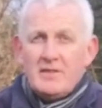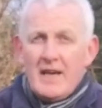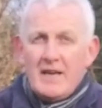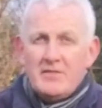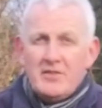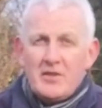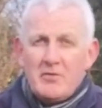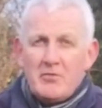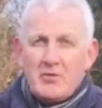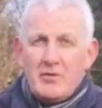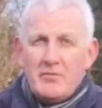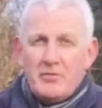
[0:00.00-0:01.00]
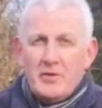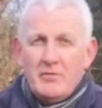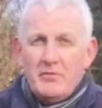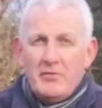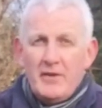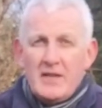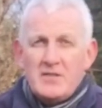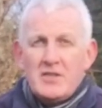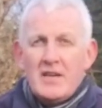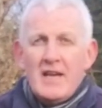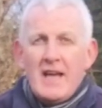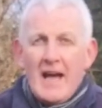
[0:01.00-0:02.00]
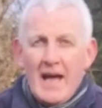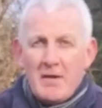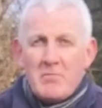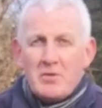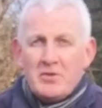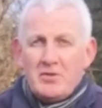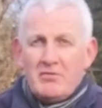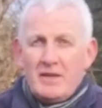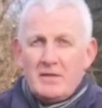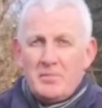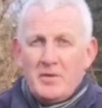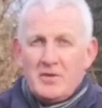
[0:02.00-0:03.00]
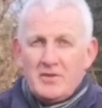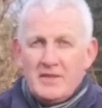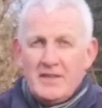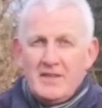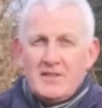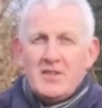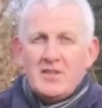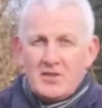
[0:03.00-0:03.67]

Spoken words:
how to sow and grow fruit and veg and one or two recipe ideas,